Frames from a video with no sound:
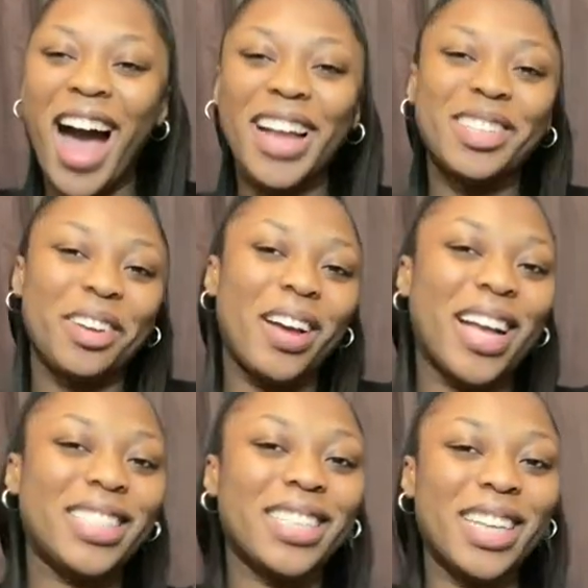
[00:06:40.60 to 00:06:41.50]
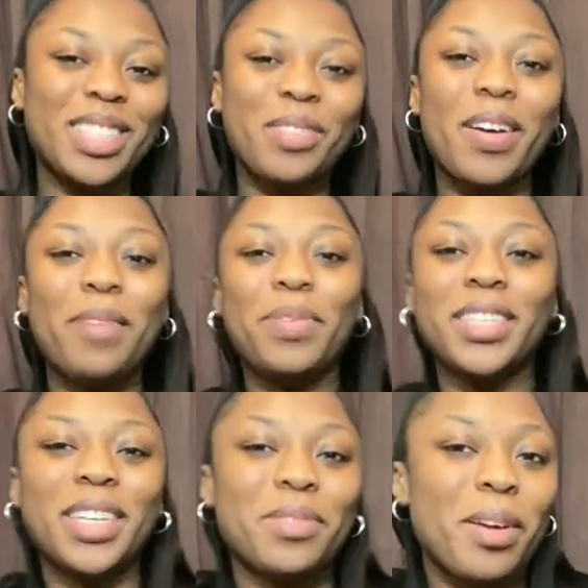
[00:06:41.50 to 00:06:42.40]
I don't actually tend to wear
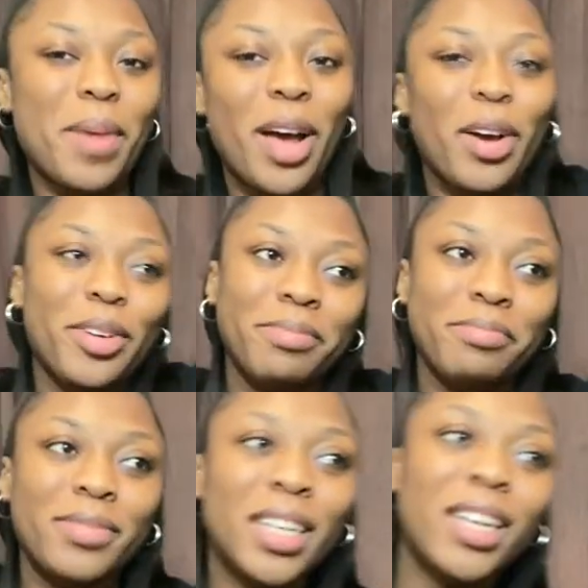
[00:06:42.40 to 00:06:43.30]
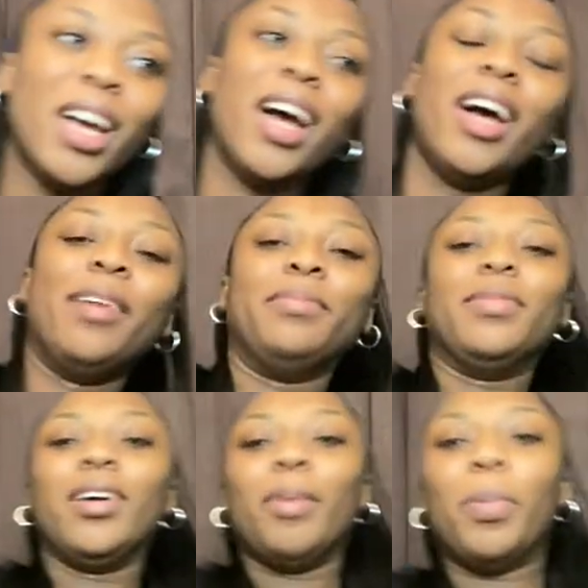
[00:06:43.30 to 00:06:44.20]
PJs when I'm at home. Um,
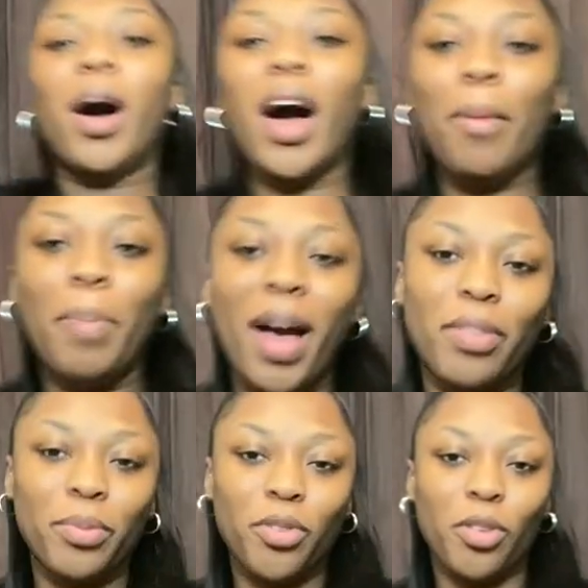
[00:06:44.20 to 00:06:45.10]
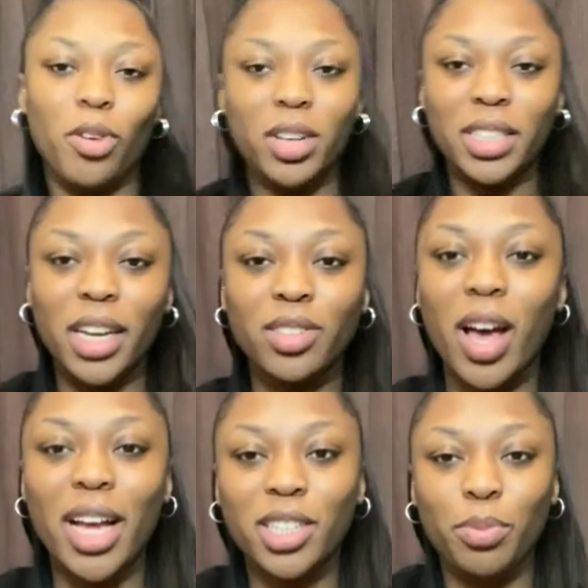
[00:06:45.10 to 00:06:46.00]
but I buy them for a holiday. So
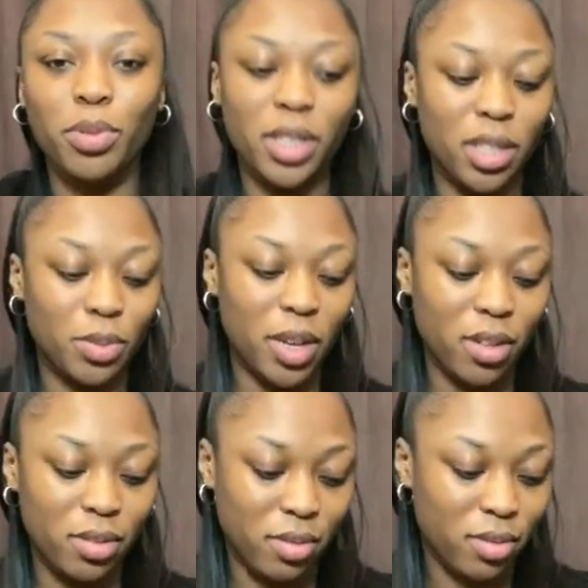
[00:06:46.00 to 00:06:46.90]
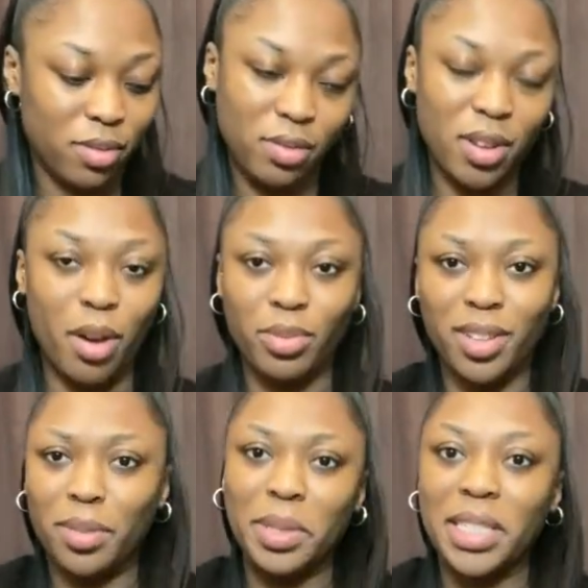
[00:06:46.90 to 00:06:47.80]
I actually bought these when I was
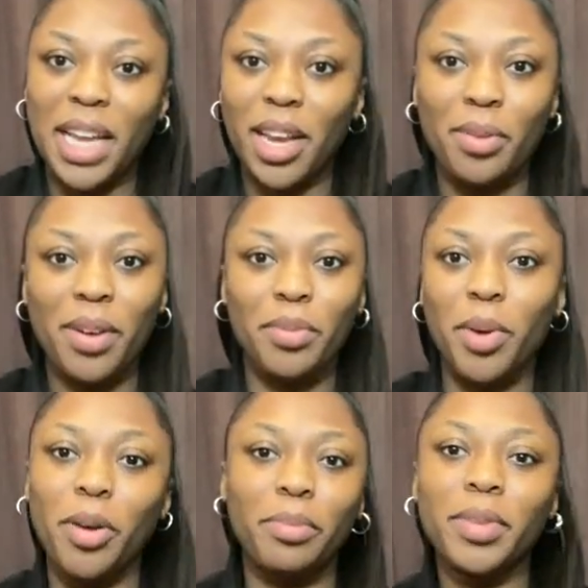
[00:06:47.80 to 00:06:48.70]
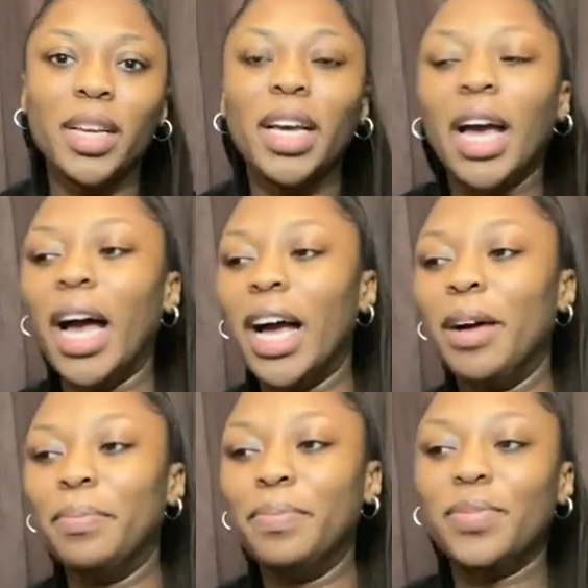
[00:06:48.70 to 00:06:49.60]
going to be staying away from home.
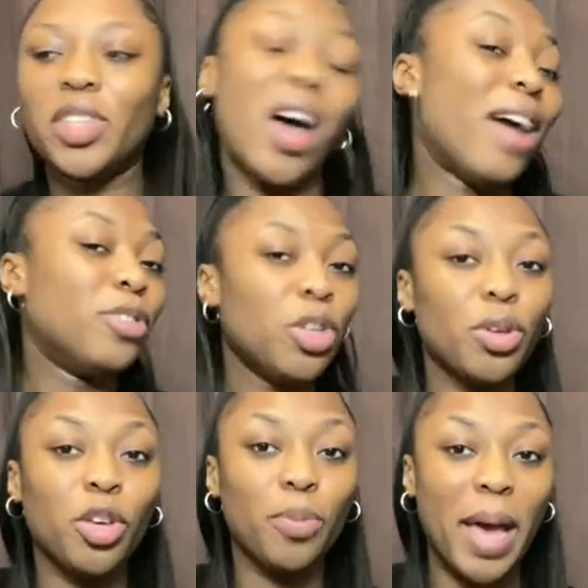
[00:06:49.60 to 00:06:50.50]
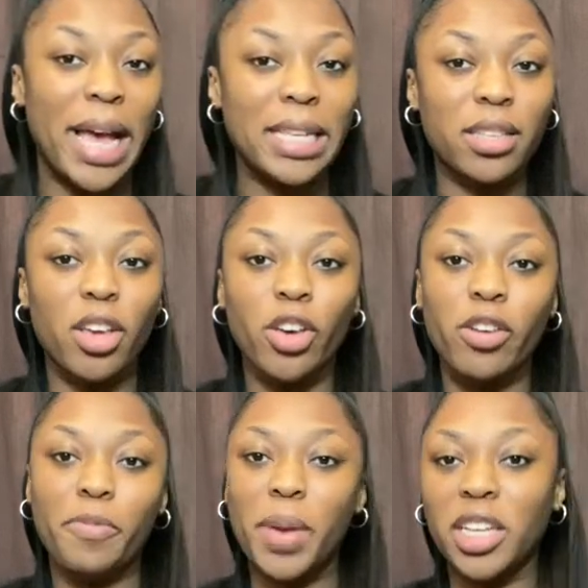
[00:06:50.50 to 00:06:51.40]
Um, so I have two cute pairs
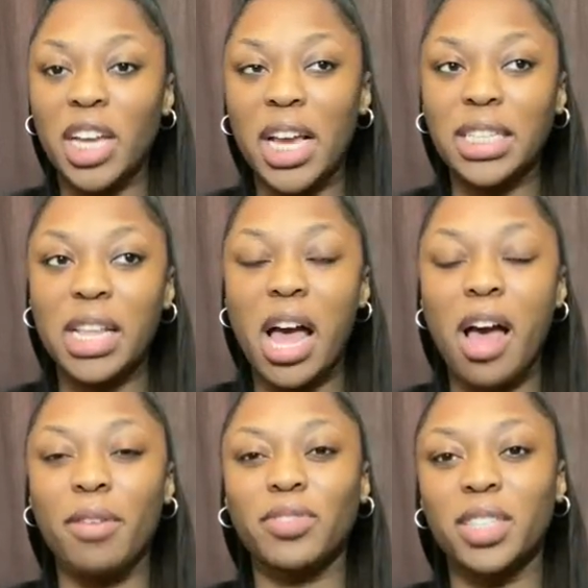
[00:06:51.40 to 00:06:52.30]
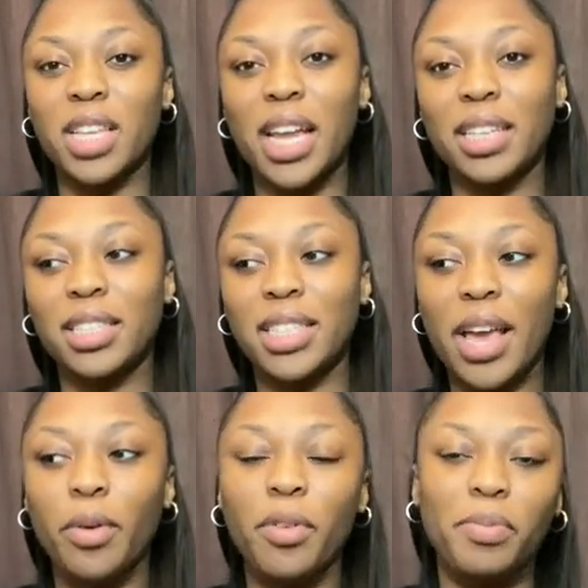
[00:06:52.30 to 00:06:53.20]
of PJs that I've decided to
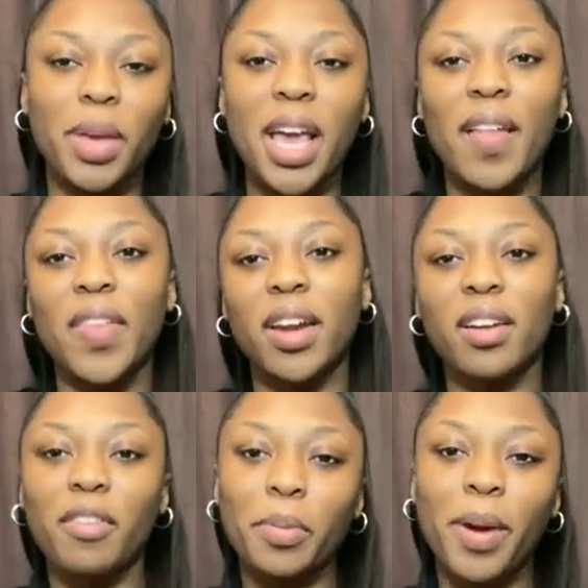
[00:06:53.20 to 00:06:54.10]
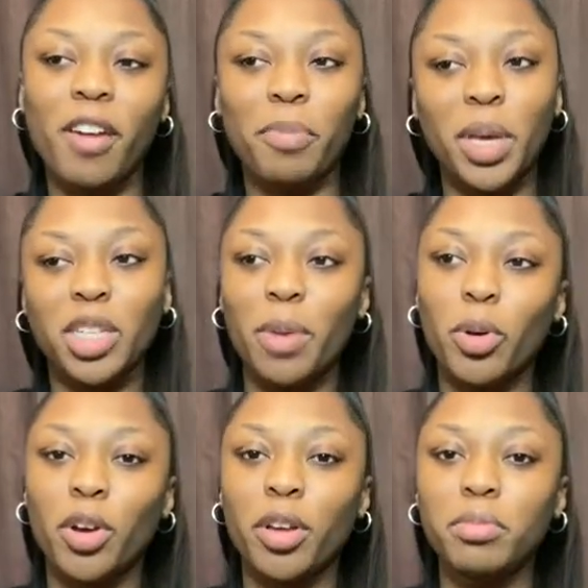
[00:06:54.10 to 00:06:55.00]
take with me and then another pair of PJ
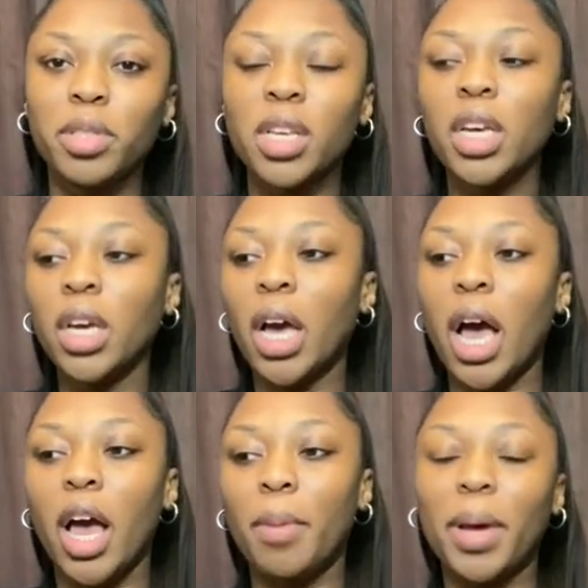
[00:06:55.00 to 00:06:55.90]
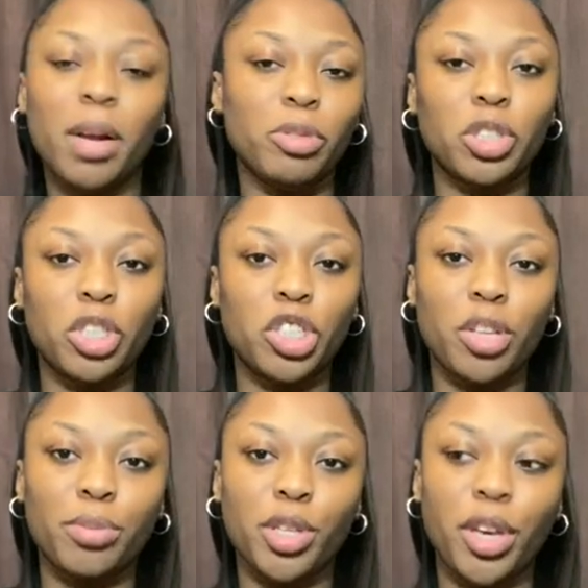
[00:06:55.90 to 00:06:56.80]
bottoms. Um, and I'm just going to
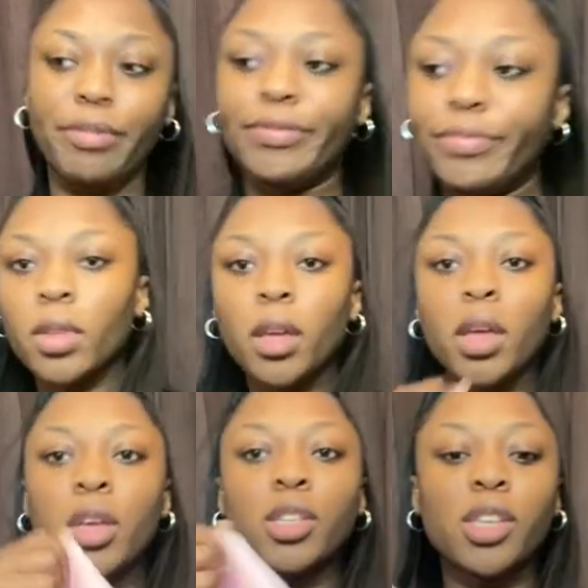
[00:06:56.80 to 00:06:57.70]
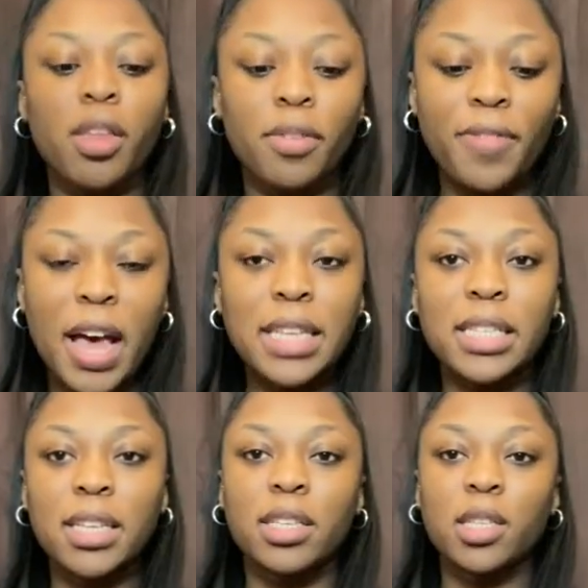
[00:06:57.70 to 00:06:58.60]
show them to you. So the
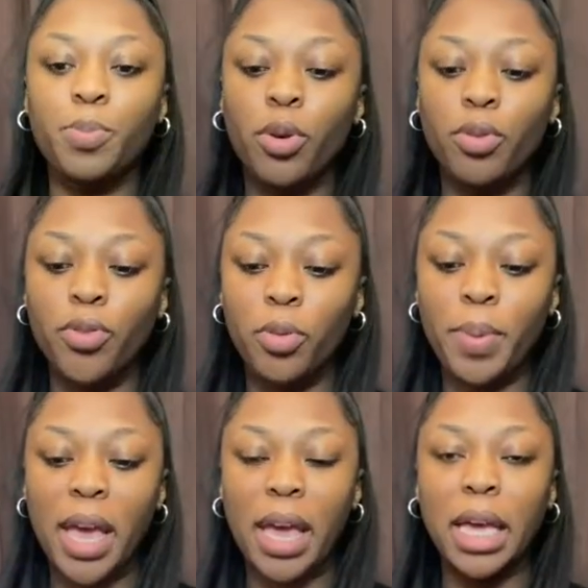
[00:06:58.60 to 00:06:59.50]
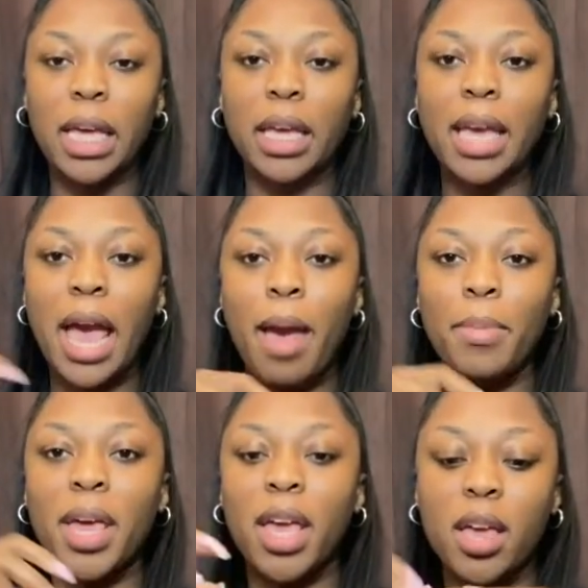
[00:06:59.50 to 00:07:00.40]
first is this beautiful pink
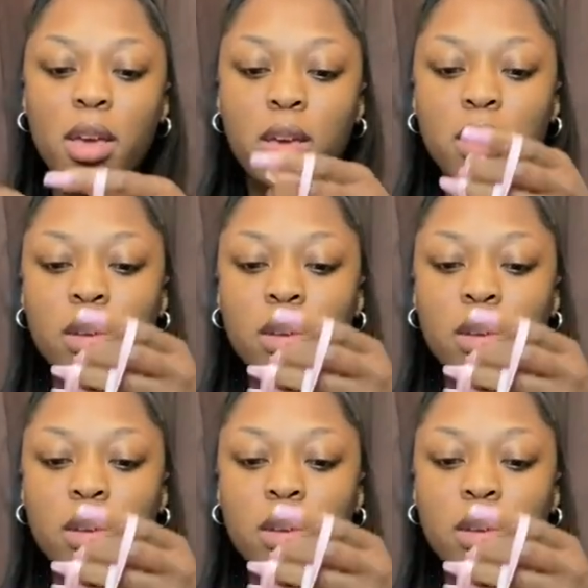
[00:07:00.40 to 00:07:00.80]
cami